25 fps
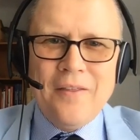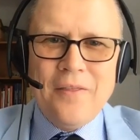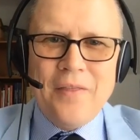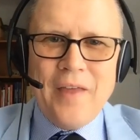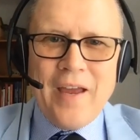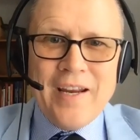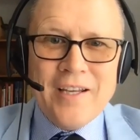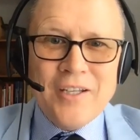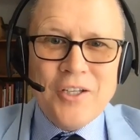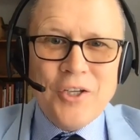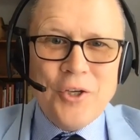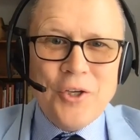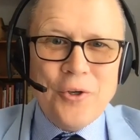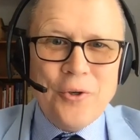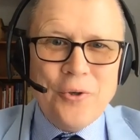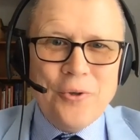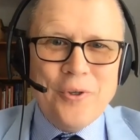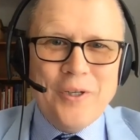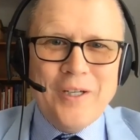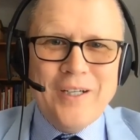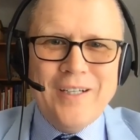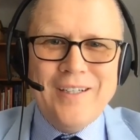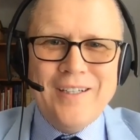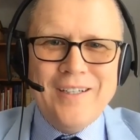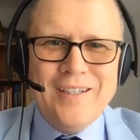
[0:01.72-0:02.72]
Thank you.
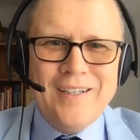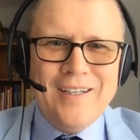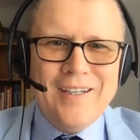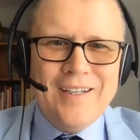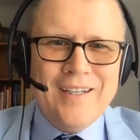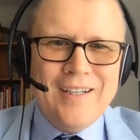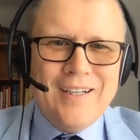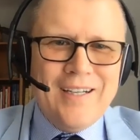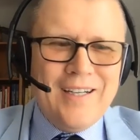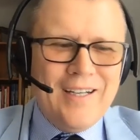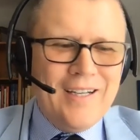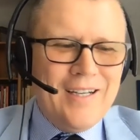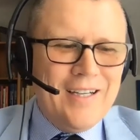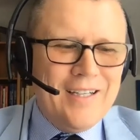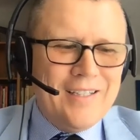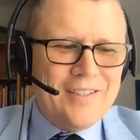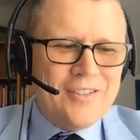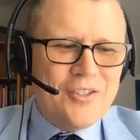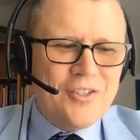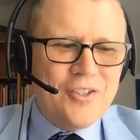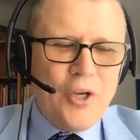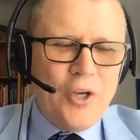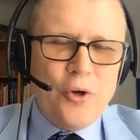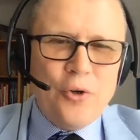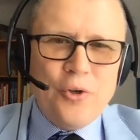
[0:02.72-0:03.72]

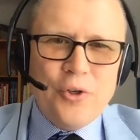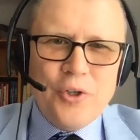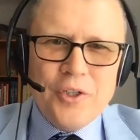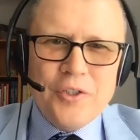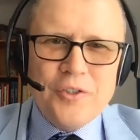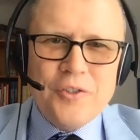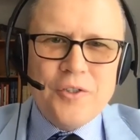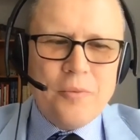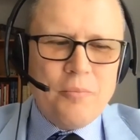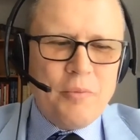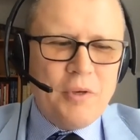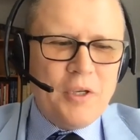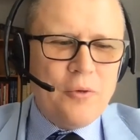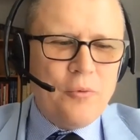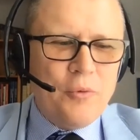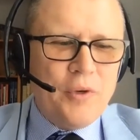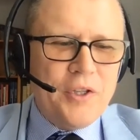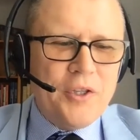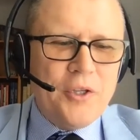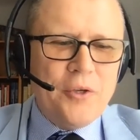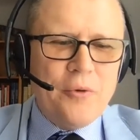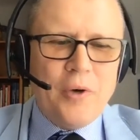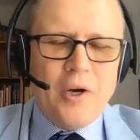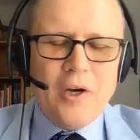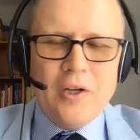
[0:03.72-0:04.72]
It's so good to be
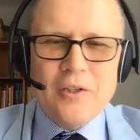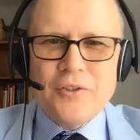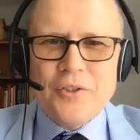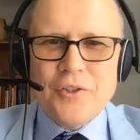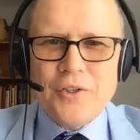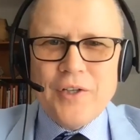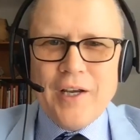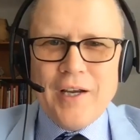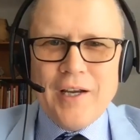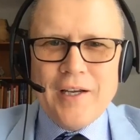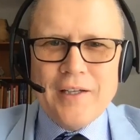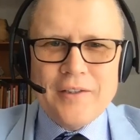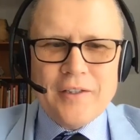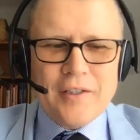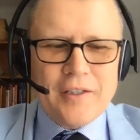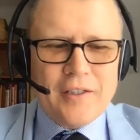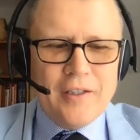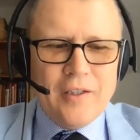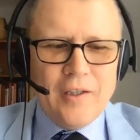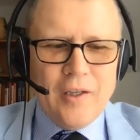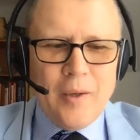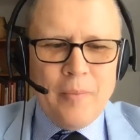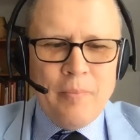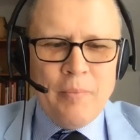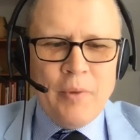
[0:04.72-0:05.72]
with you all today at the
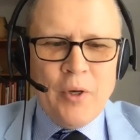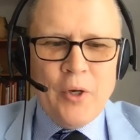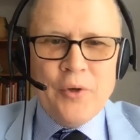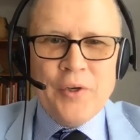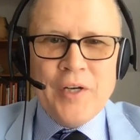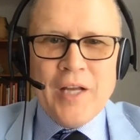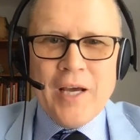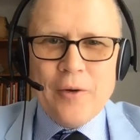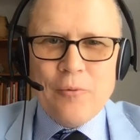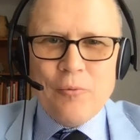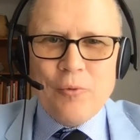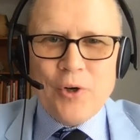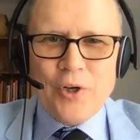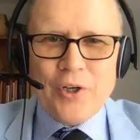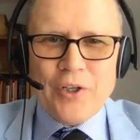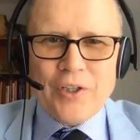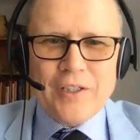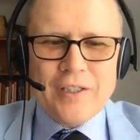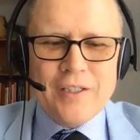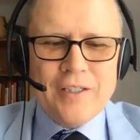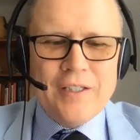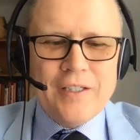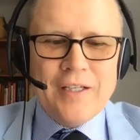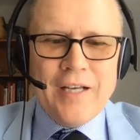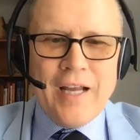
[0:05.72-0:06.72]
Colombo Network
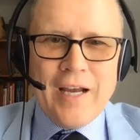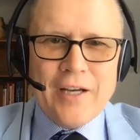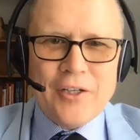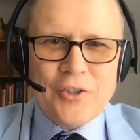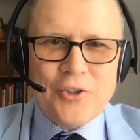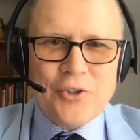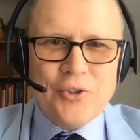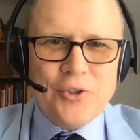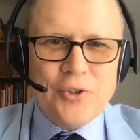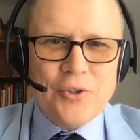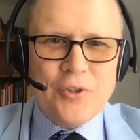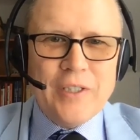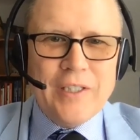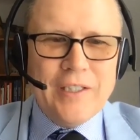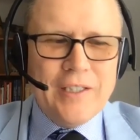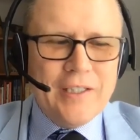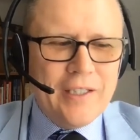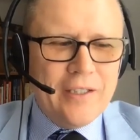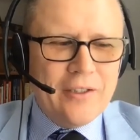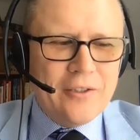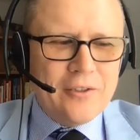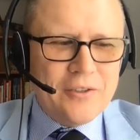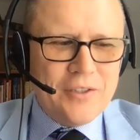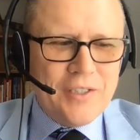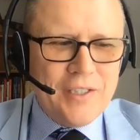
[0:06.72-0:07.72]
National
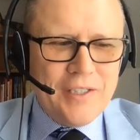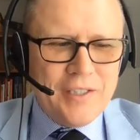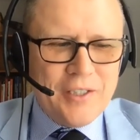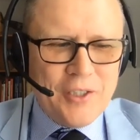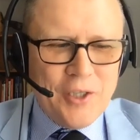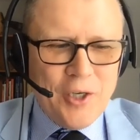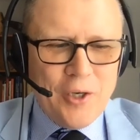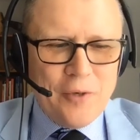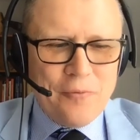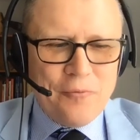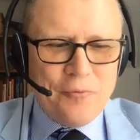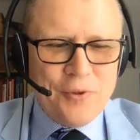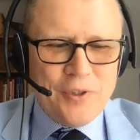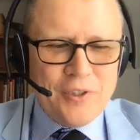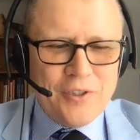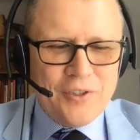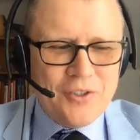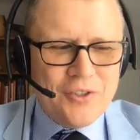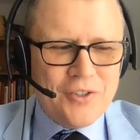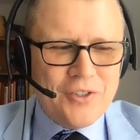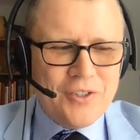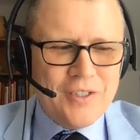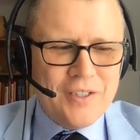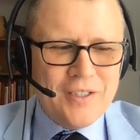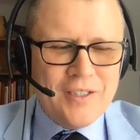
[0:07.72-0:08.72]
ELT
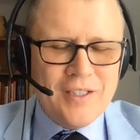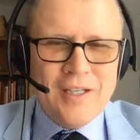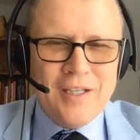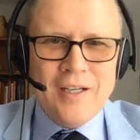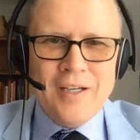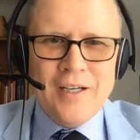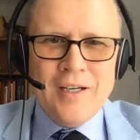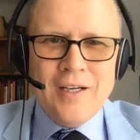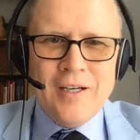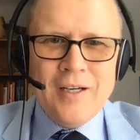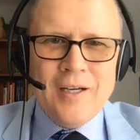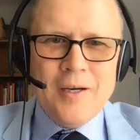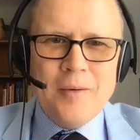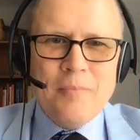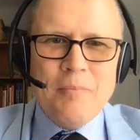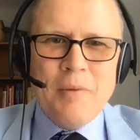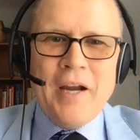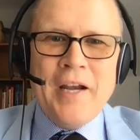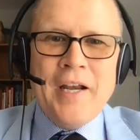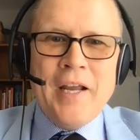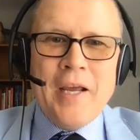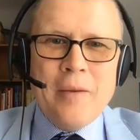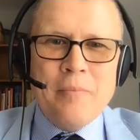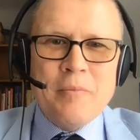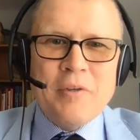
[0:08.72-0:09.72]
Conference.
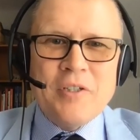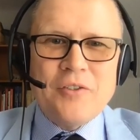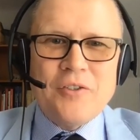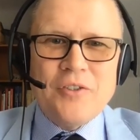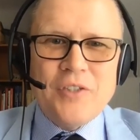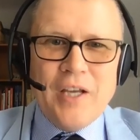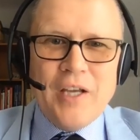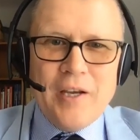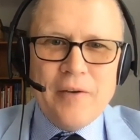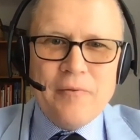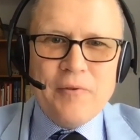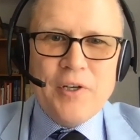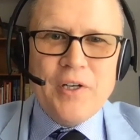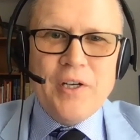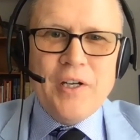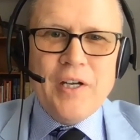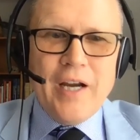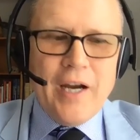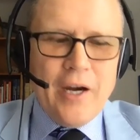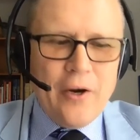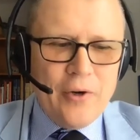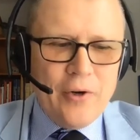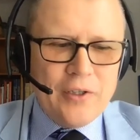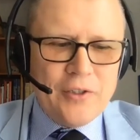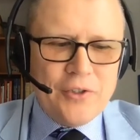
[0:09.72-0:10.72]
My name is David
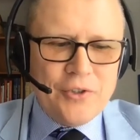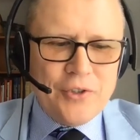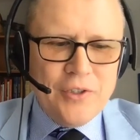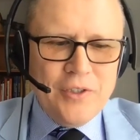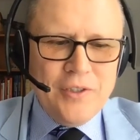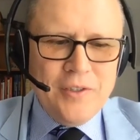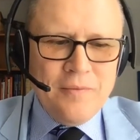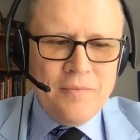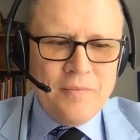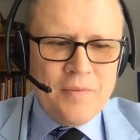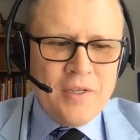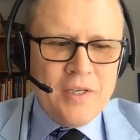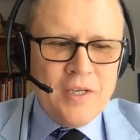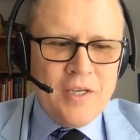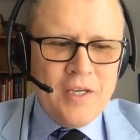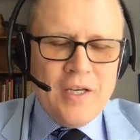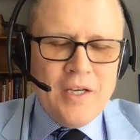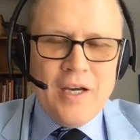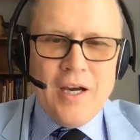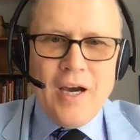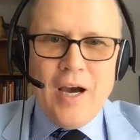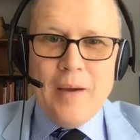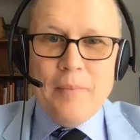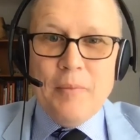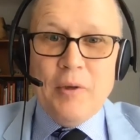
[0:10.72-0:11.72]
Harrison.
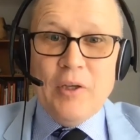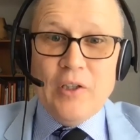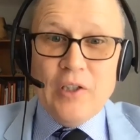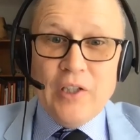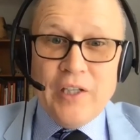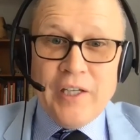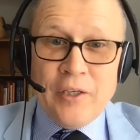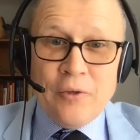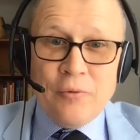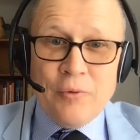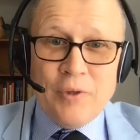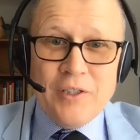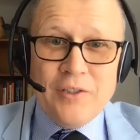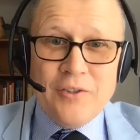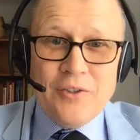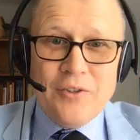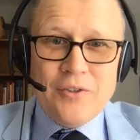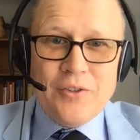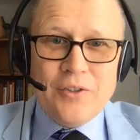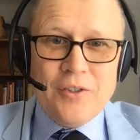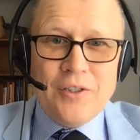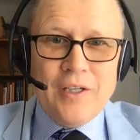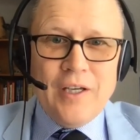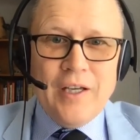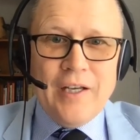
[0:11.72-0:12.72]
I'm a
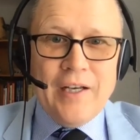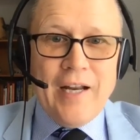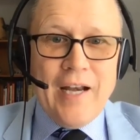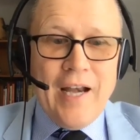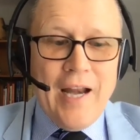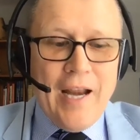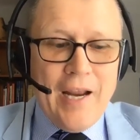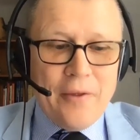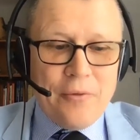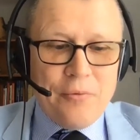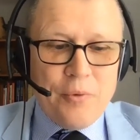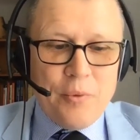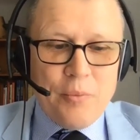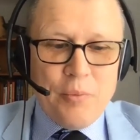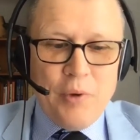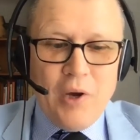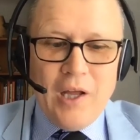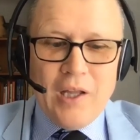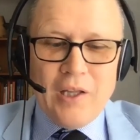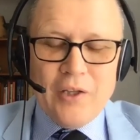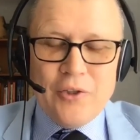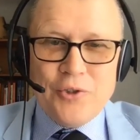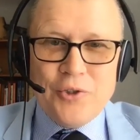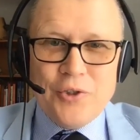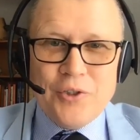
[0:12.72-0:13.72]
linguist and an
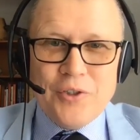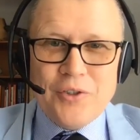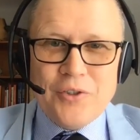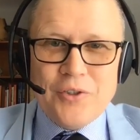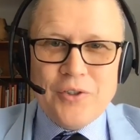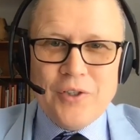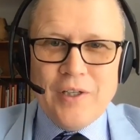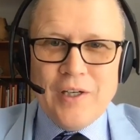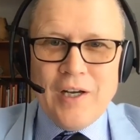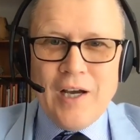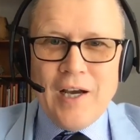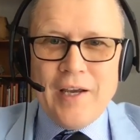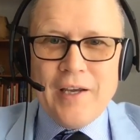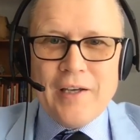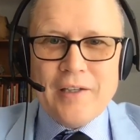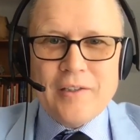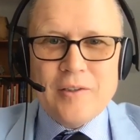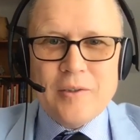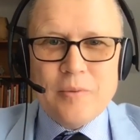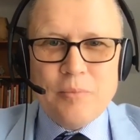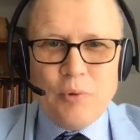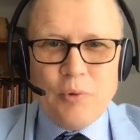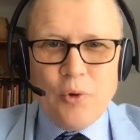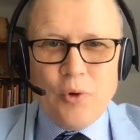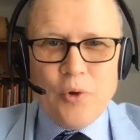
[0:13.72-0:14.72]
anthropologist, and I
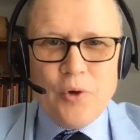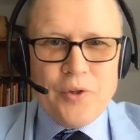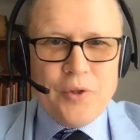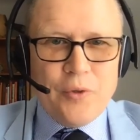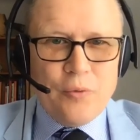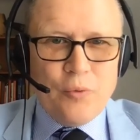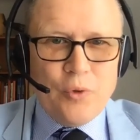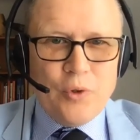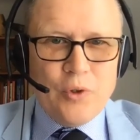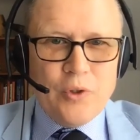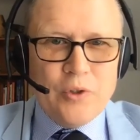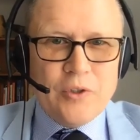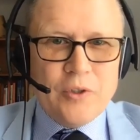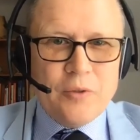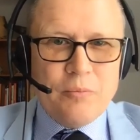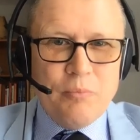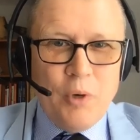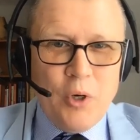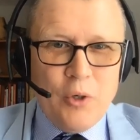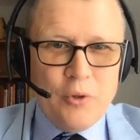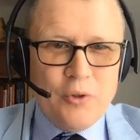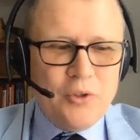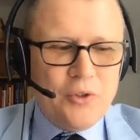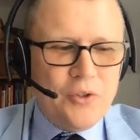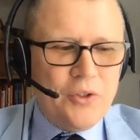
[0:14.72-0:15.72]
explore the world's
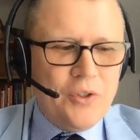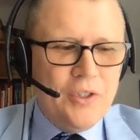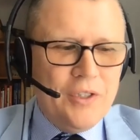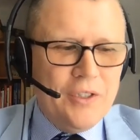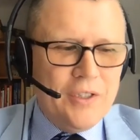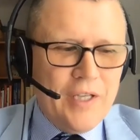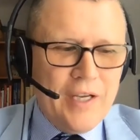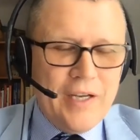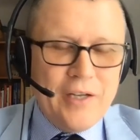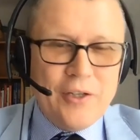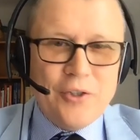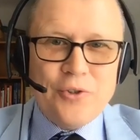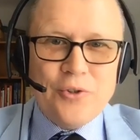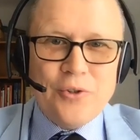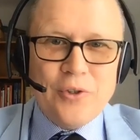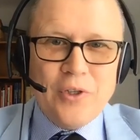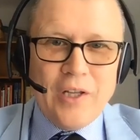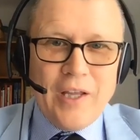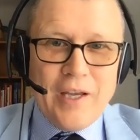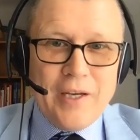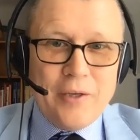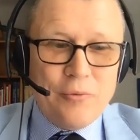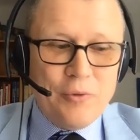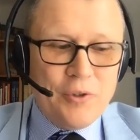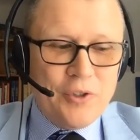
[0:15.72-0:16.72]
most endangered
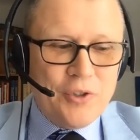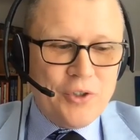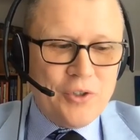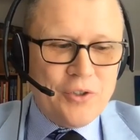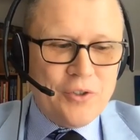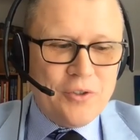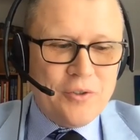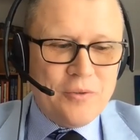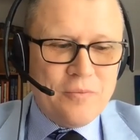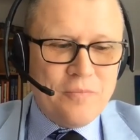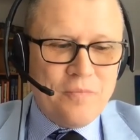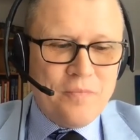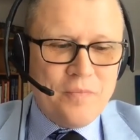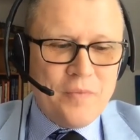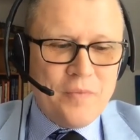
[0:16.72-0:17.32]
languages.